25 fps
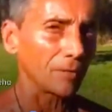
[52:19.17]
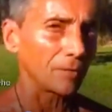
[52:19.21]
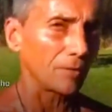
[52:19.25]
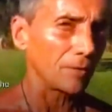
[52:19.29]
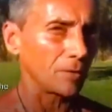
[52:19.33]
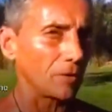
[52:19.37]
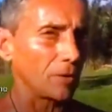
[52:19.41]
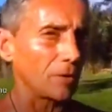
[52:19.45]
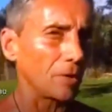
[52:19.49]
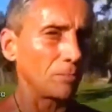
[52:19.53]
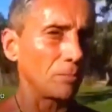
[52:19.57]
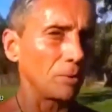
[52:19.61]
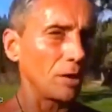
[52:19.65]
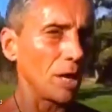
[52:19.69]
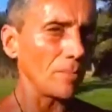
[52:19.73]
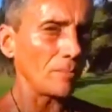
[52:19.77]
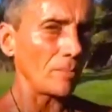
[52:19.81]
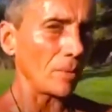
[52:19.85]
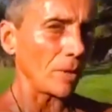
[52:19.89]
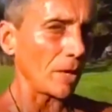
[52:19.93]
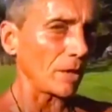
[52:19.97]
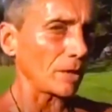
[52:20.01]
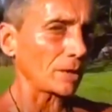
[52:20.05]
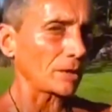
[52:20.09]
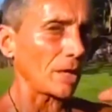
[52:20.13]
the blood
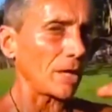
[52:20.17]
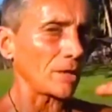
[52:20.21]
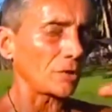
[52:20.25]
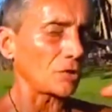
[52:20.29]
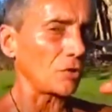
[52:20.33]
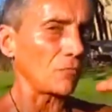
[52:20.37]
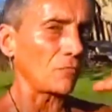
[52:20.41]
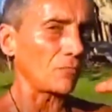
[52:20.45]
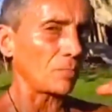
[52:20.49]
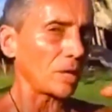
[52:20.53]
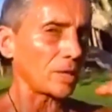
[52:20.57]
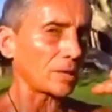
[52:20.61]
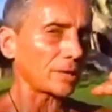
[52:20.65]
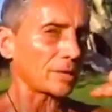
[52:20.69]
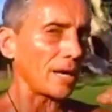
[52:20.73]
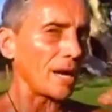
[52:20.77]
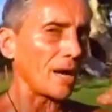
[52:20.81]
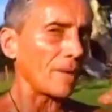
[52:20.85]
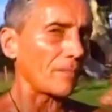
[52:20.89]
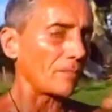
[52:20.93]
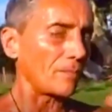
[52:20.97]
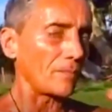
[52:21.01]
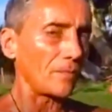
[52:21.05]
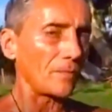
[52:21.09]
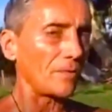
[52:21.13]
parasites you've picked
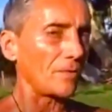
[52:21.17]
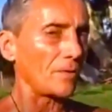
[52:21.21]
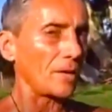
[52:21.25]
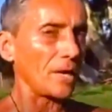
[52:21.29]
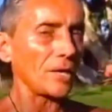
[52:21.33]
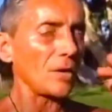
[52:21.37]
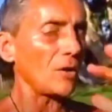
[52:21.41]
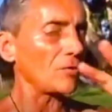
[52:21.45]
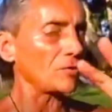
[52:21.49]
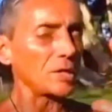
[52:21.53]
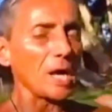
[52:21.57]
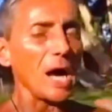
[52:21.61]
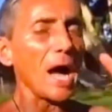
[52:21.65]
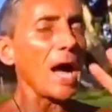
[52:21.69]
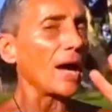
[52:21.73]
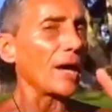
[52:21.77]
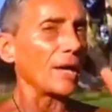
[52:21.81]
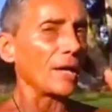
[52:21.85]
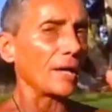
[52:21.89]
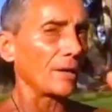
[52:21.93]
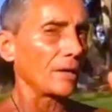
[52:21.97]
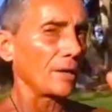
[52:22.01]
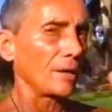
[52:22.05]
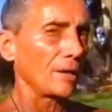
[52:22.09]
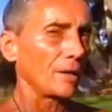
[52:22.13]
up, they don't
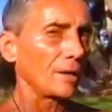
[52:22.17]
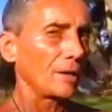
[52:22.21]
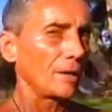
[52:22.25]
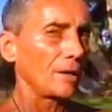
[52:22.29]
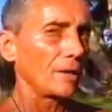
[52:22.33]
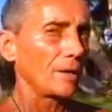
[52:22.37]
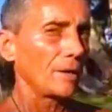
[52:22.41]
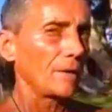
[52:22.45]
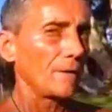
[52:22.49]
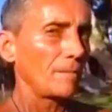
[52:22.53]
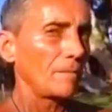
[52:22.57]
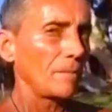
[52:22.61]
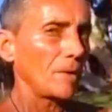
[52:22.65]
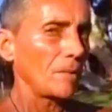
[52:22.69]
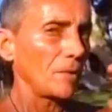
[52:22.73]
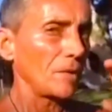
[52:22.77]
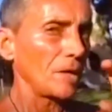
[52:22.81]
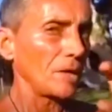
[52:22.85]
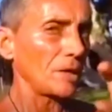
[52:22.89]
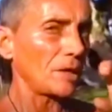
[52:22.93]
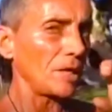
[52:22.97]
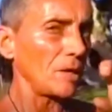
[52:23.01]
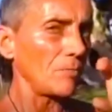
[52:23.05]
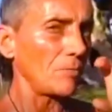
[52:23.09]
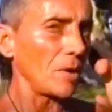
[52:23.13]
die. Remember,
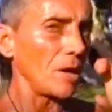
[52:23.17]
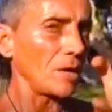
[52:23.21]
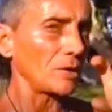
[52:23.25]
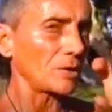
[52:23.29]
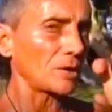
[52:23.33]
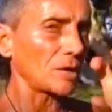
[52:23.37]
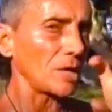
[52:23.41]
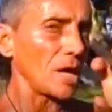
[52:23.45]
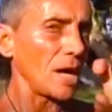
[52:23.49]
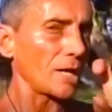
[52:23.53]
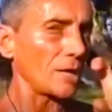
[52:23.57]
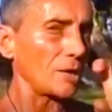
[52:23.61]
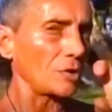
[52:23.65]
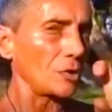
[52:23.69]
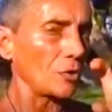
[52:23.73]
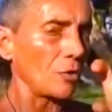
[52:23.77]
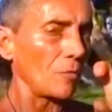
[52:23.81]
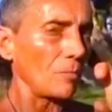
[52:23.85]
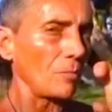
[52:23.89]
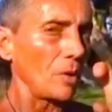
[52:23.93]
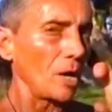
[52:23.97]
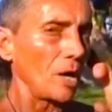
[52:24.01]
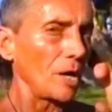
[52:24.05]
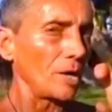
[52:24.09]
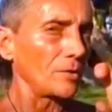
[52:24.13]
they keep on sucking your
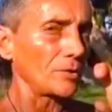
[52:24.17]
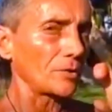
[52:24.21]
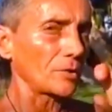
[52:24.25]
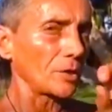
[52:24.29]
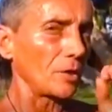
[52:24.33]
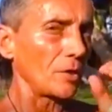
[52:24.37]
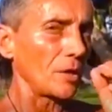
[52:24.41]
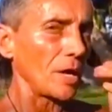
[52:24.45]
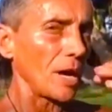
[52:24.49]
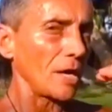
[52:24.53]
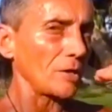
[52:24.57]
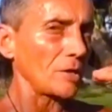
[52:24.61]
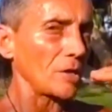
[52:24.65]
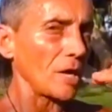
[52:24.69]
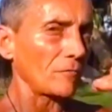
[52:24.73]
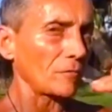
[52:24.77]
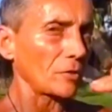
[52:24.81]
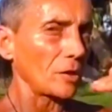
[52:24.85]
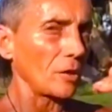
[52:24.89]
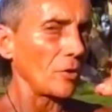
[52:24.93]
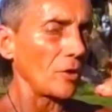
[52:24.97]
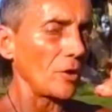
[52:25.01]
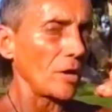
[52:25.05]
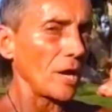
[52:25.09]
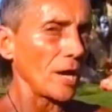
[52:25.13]
blood, so now you have to
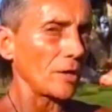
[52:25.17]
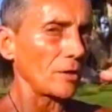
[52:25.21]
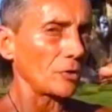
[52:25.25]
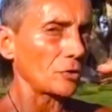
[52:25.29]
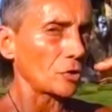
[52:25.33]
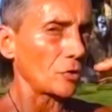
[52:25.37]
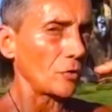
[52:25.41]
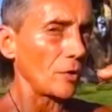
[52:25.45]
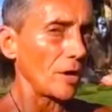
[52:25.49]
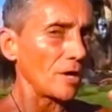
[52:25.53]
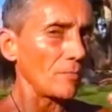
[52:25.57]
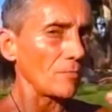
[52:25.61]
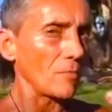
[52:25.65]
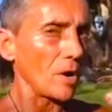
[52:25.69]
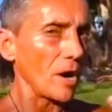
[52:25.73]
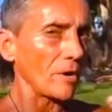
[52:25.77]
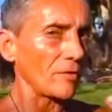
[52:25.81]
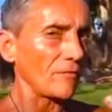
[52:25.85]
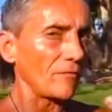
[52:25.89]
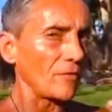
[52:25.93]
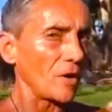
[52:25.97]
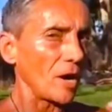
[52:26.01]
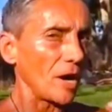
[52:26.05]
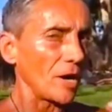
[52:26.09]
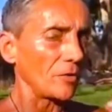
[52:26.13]
learn how to terrain
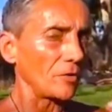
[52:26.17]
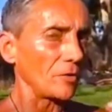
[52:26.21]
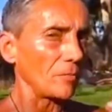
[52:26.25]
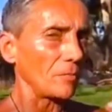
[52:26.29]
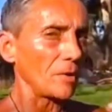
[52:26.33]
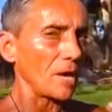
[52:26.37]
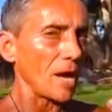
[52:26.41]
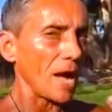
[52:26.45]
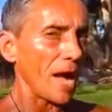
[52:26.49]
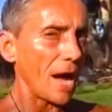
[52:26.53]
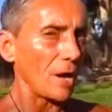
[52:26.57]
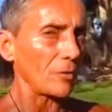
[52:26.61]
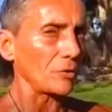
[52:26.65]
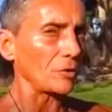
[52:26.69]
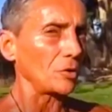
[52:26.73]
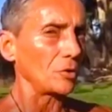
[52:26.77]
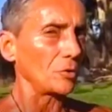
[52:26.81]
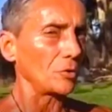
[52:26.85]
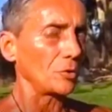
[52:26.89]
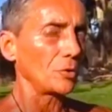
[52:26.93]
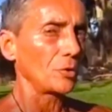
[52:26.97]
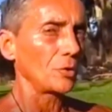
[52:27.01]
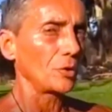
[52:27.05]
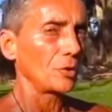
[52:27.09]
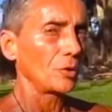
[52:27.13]
modify them out of you.
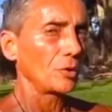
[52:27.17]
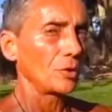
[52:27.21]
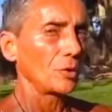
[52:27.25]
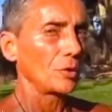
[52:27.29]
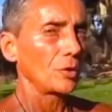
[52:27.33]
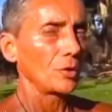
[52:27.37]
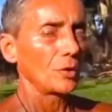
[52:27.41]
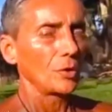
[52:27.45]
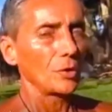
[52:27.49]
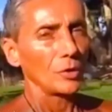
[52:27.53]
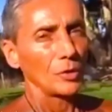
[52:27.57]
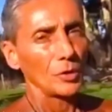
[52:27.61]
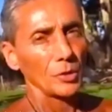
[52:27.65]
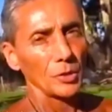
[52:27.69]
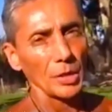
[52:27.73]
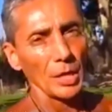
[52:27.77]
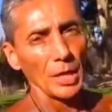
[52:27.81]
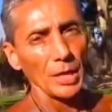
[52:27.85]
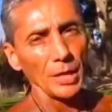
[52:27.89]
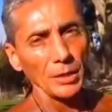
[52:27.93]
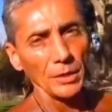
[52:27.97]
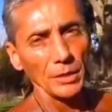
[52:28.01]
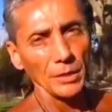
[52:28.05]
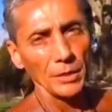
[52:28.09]
Okay?